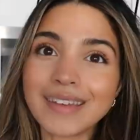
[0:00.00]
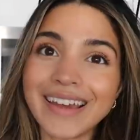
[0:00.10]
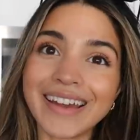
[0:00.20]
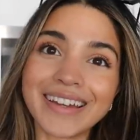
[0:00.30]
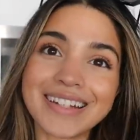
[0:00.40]

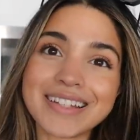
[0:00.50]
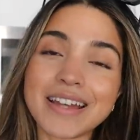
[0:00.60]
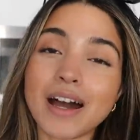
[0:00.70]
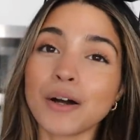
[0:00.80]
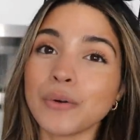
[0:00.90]
Okay, it is
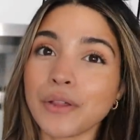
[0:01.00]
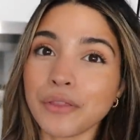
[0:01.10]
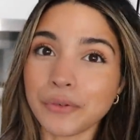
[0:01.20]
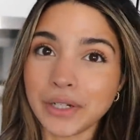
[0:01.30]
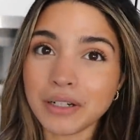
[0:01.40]
now
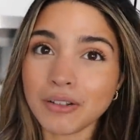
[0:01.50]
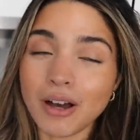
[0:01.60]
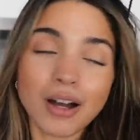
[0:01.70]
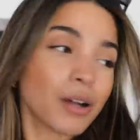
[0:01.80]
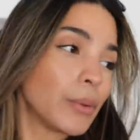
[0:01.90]
3
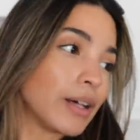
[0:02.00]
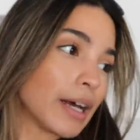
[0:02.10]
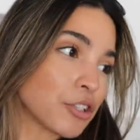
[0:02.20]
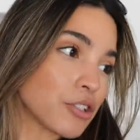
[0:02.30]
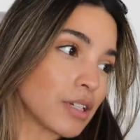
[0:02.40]
o'clock. Well,
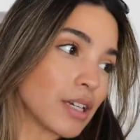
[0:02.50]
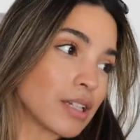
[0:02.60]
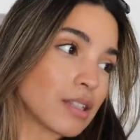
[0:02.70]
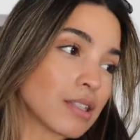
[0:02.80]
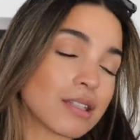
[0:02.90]
actually
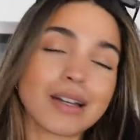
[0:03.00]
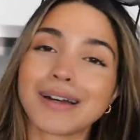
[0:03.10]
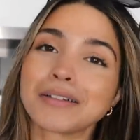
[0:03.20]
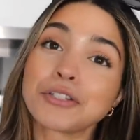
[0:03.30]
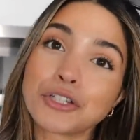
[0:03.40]
it's
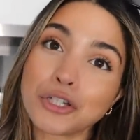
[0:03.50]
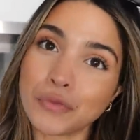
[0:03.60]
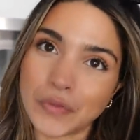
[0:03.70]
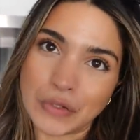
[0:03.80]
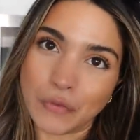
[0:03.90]

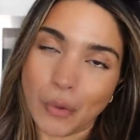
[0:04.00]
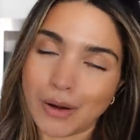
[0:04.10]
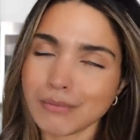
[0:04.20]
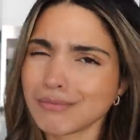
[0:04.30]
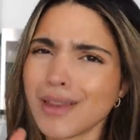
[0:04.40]

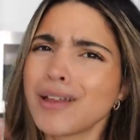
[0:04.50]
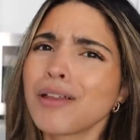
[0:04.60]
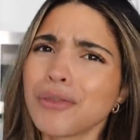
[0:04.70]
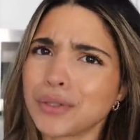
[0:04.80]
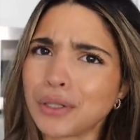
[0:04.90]
2:54,
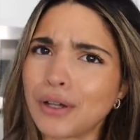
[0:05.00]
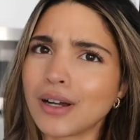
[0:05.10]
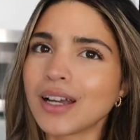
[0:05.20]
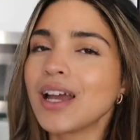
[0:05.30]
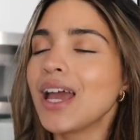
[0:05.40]
3
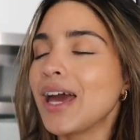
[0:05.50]
o'clock.